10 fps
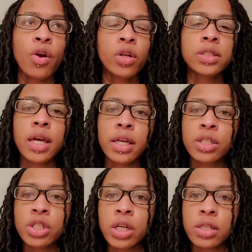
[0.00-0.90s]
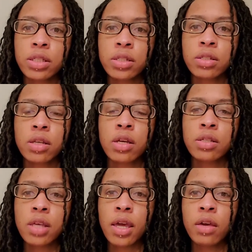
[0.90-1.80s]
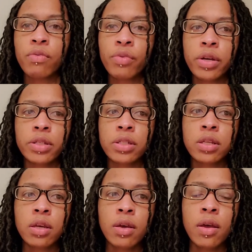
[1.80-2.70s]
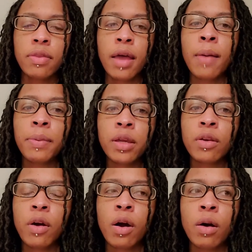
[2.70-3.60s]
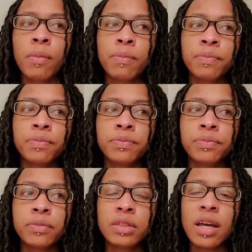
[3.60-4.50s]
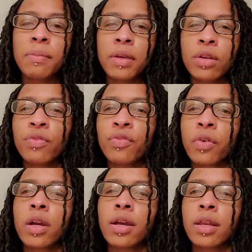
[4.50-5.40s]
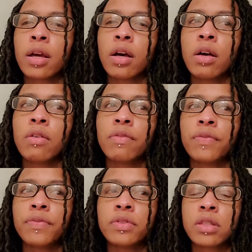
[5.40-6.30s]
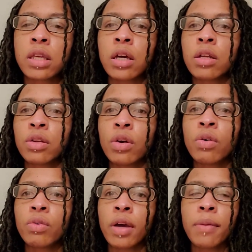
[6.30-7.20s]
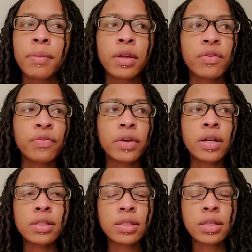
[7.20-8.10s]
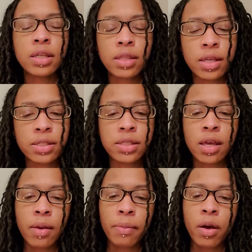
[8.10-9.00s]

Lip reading: taking chances, taking risk, not being afraid of the unknown, not being afraid to take that step